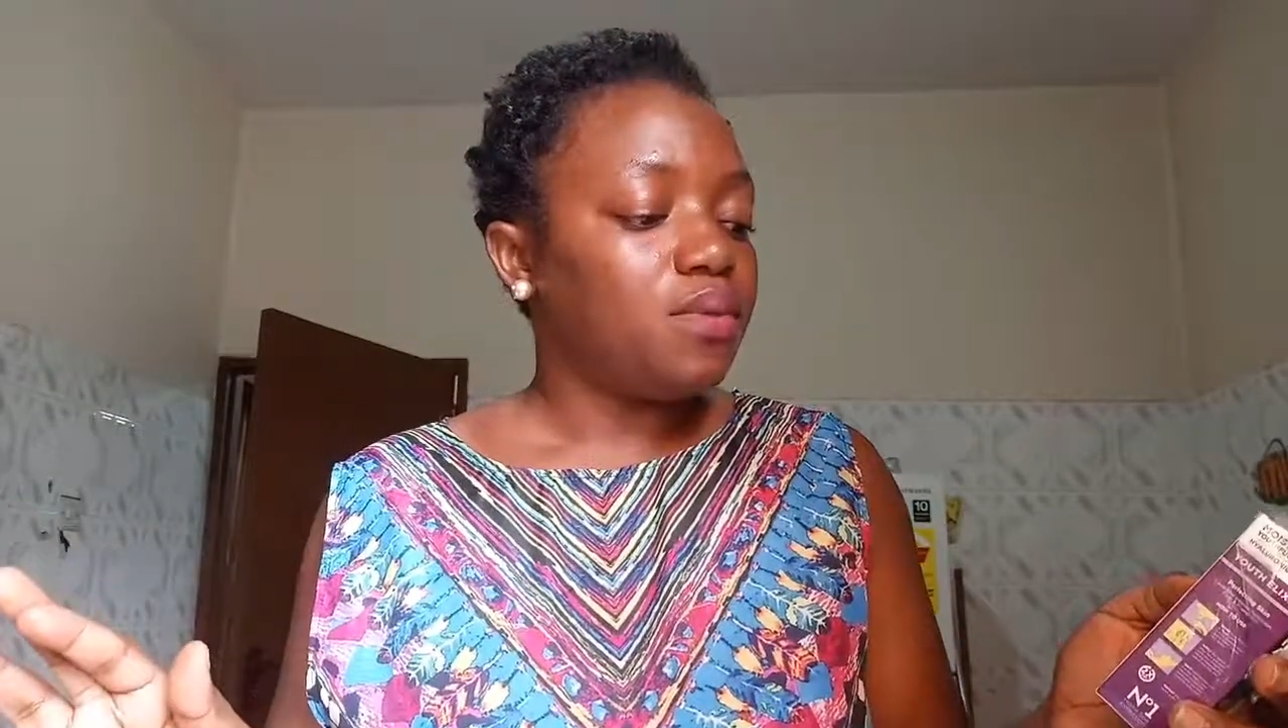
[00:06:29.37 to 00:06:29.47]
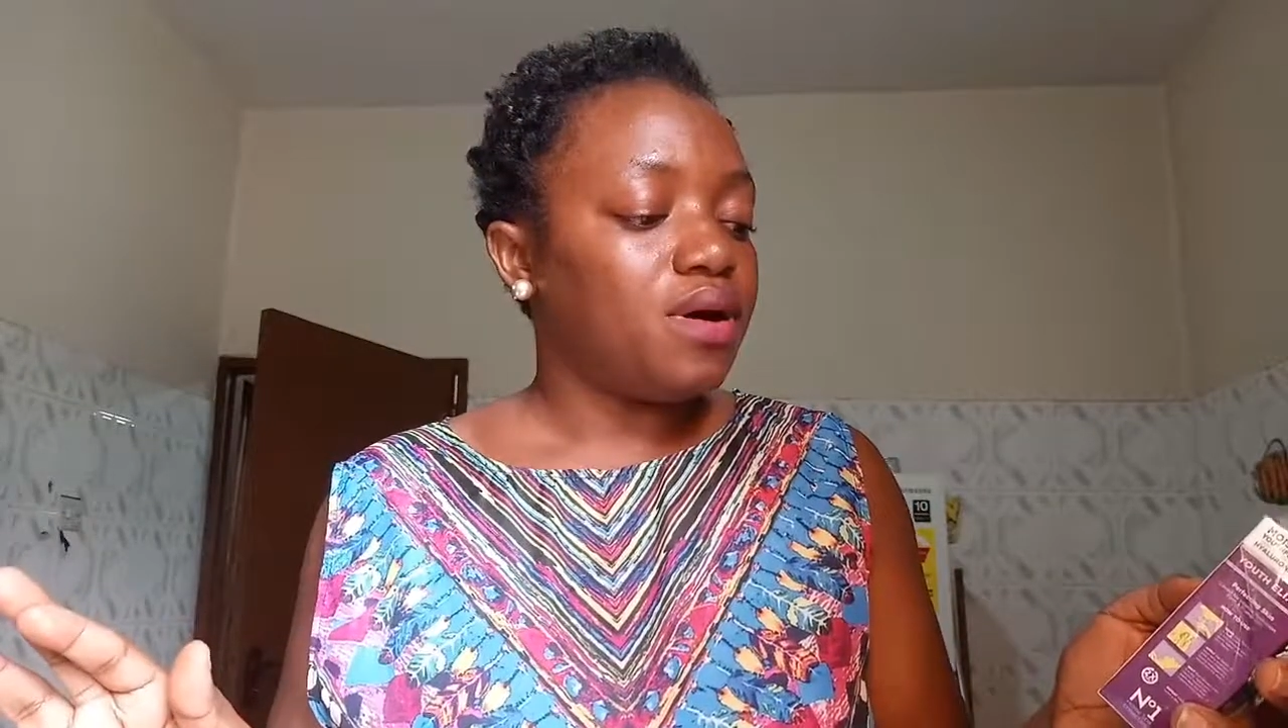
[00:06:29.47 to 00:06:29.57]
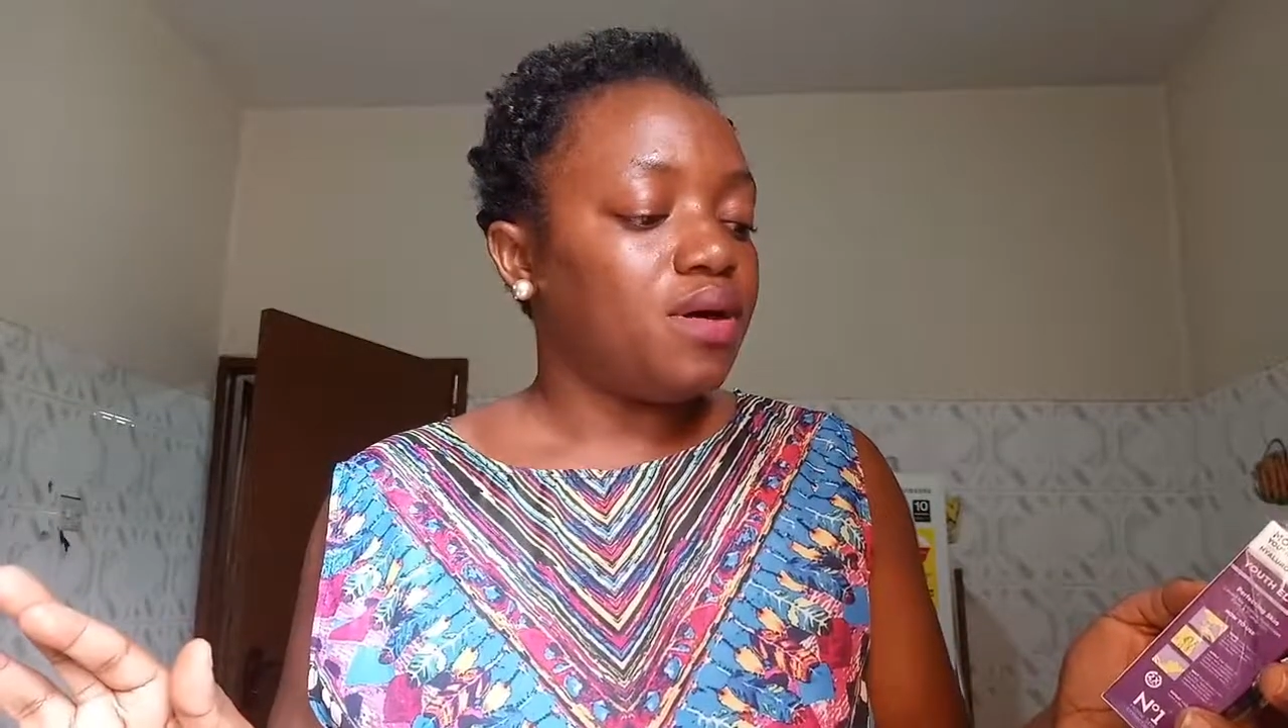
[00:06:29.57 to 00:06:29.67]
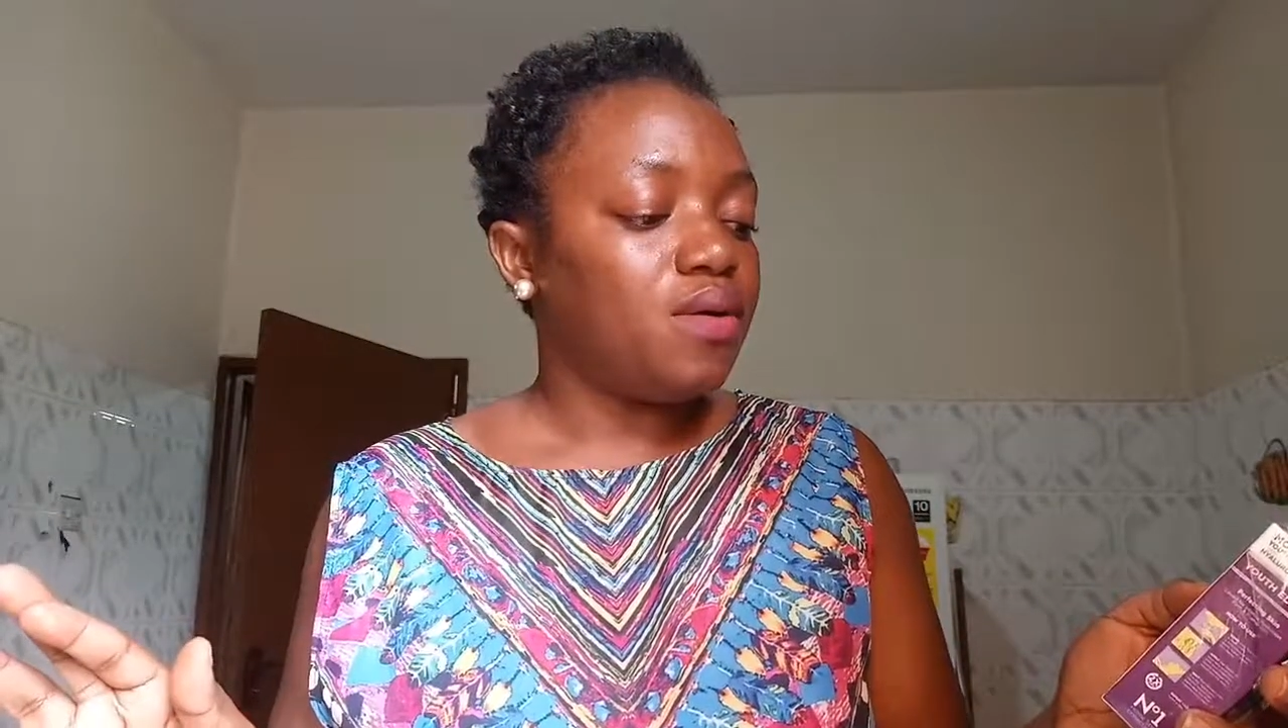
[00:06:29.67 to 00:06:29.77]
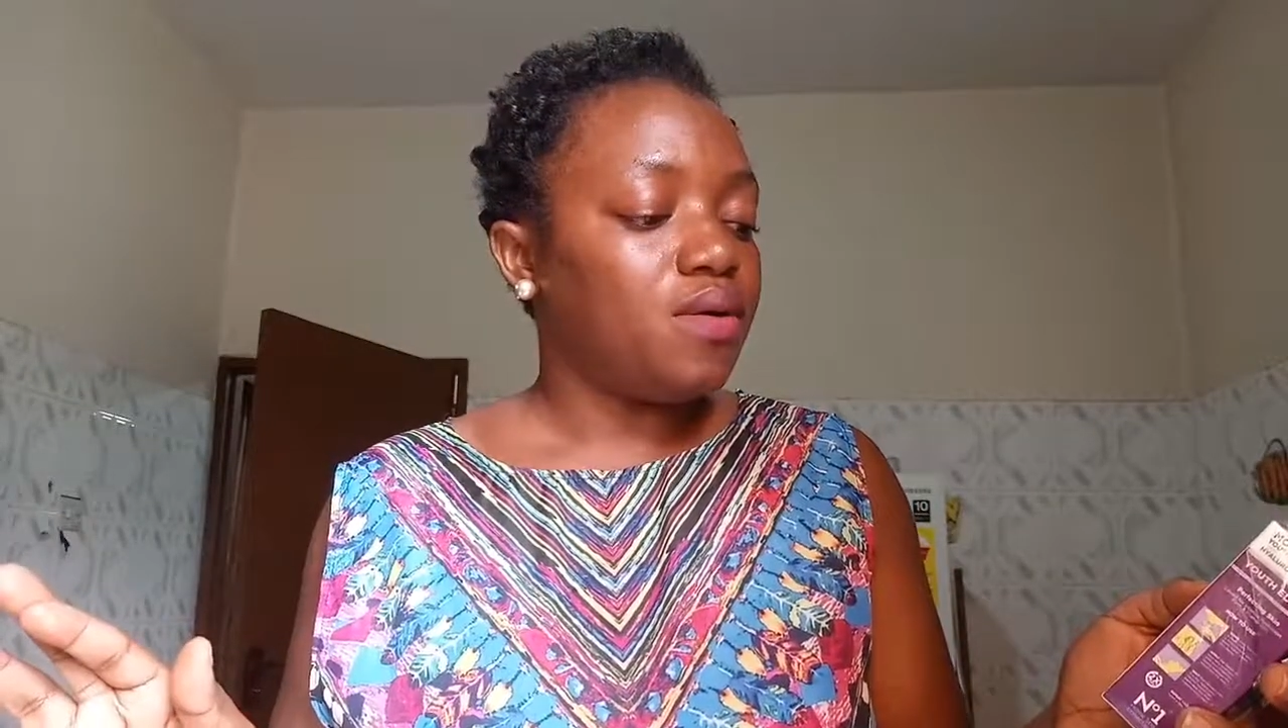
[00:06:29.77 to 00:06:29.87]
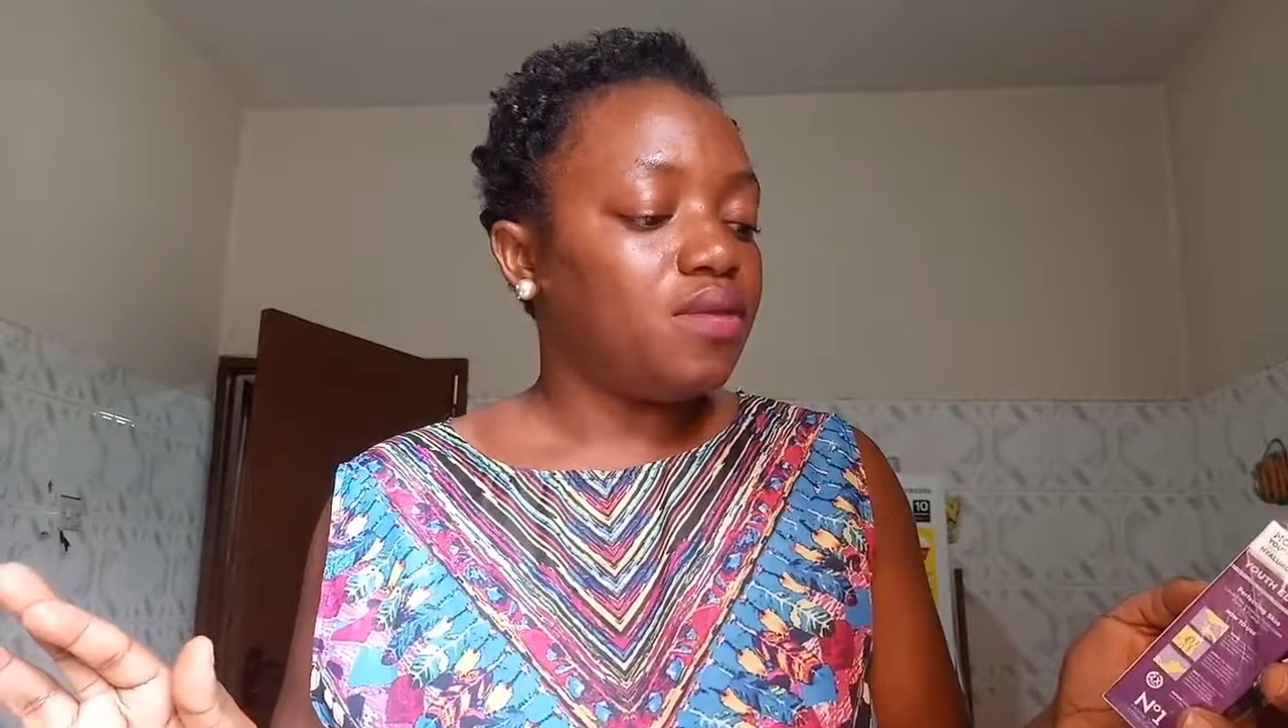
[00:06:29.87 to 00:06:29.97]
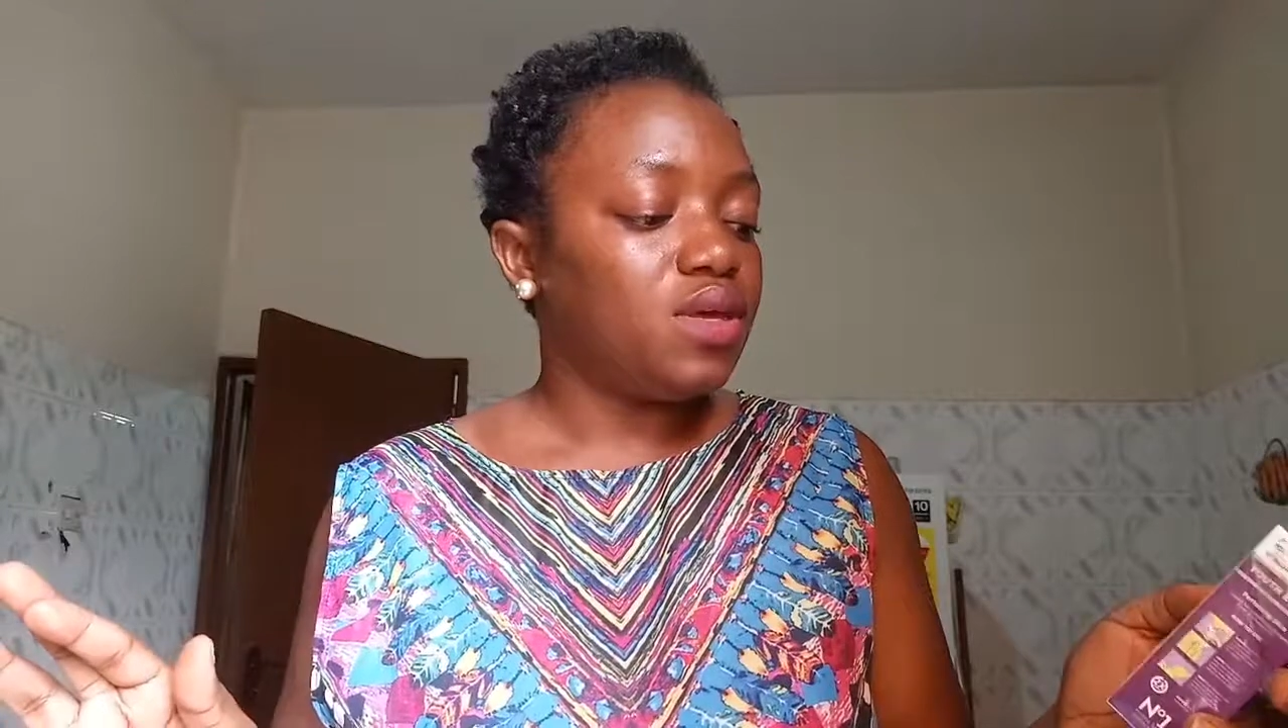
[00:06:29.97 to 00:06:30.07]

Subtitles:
about